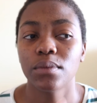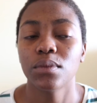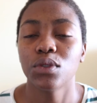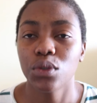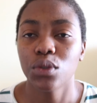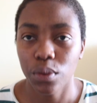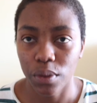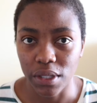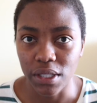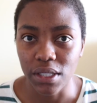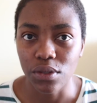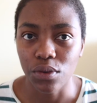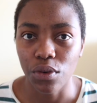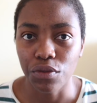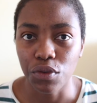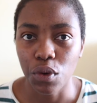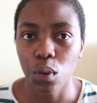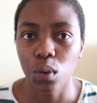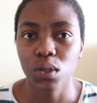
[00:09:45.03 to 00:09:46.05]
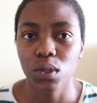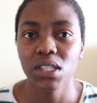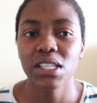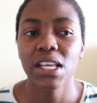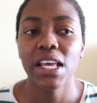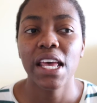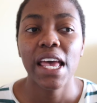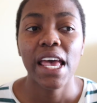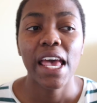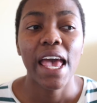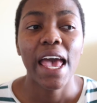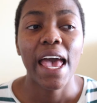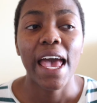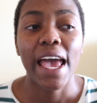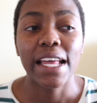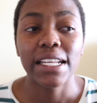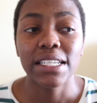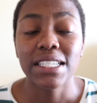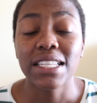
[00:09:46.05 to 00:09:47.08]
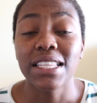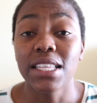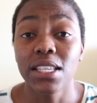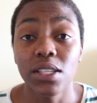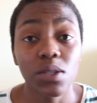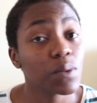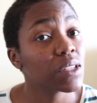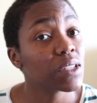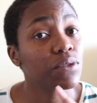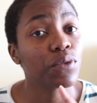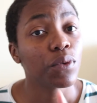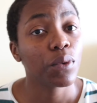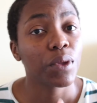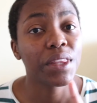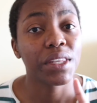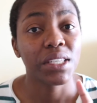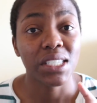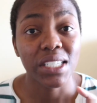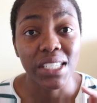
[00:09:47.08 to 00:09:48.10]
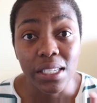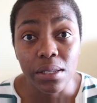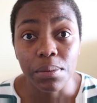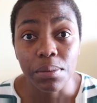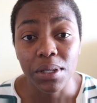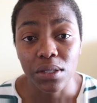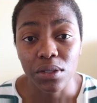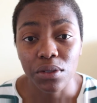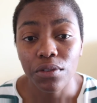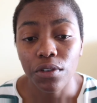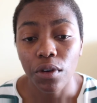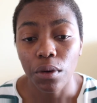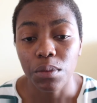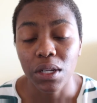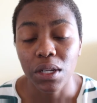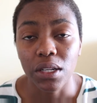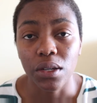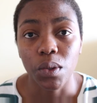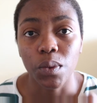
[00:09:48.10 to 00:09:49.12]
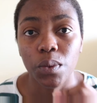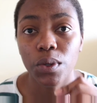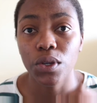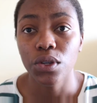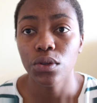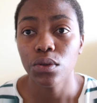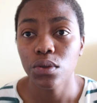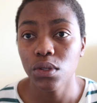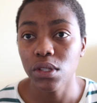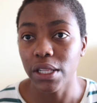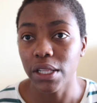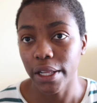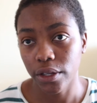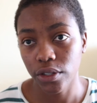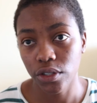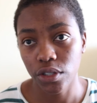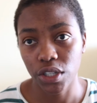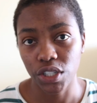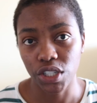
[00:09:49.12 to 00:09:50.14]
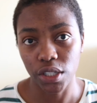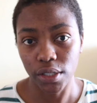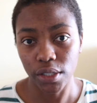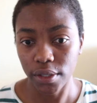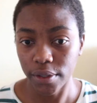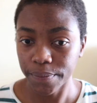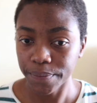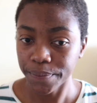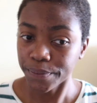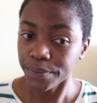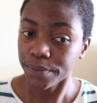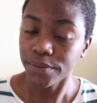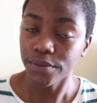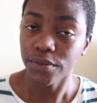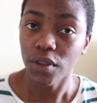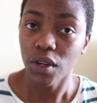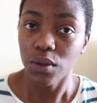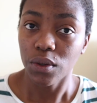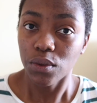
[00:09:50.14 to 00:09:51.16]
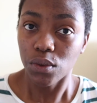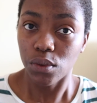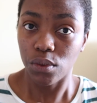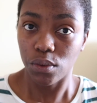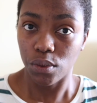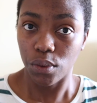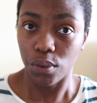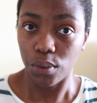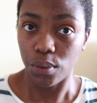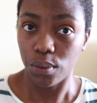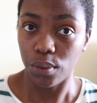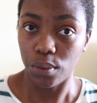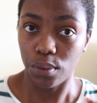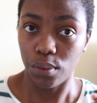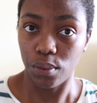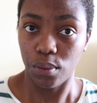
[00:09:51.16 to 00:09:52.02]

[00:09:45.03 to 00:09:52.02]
twins, of course, and this was for the cheapest formula. We use Lactogen, so